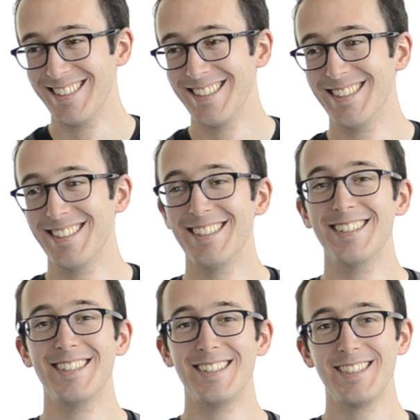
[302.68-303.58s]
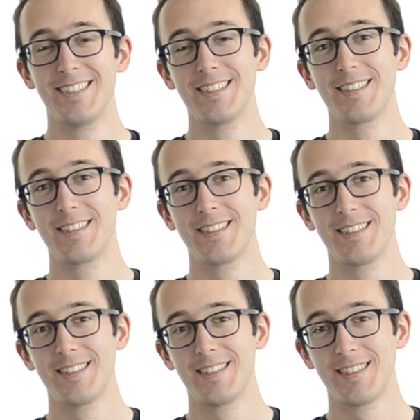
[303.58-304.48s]

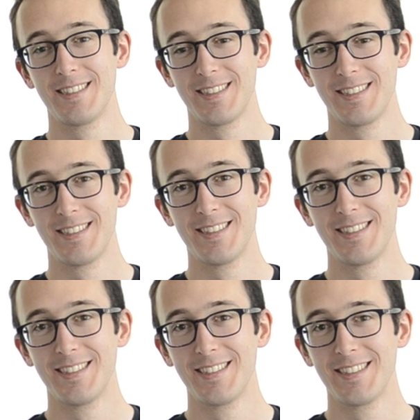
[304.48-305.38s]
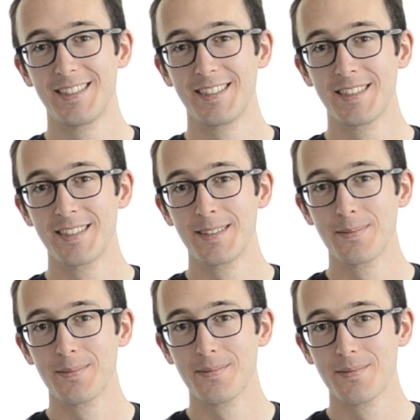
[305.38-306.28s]

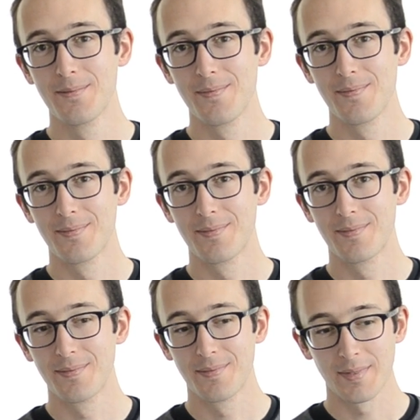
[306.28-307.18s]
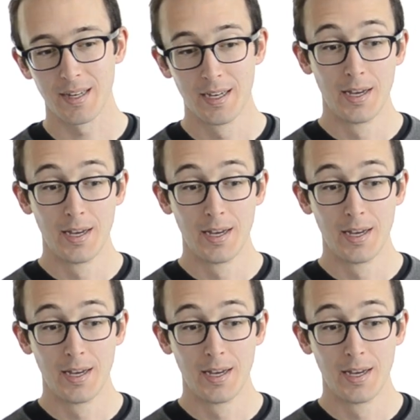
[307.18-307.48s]
(not speaking)